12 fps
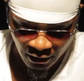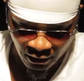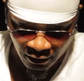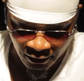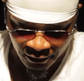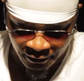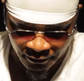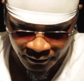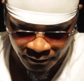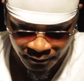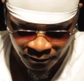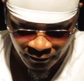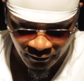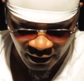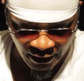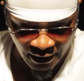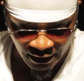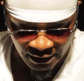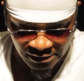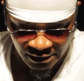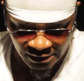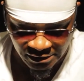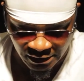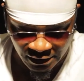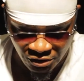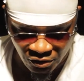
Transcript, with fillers: Um, and I guess that's it.